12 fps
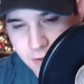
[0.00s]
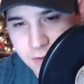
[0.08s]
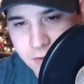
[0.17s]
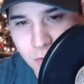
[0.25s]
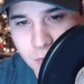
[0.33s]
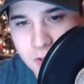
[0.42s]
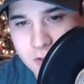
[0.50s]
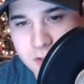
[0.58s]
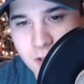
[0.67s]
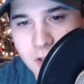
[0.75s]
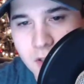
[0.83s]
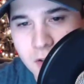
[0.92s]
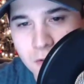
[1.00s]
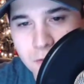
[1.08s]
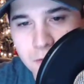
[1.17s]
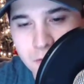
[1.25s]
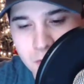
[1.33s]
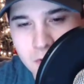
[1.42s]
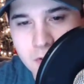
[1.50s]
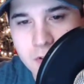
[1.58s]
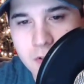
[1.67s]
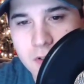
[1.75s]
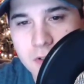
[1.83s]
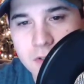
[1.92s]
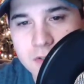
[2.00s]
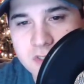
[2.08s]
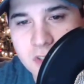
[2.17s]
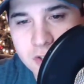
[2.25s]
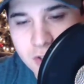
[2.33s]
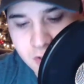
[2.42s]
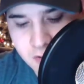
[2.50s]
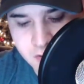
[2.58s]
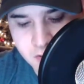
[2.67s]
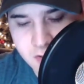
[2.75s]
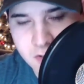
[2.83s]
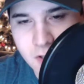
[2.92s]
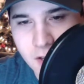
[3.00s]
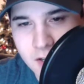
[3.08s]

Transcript: So we can say if digits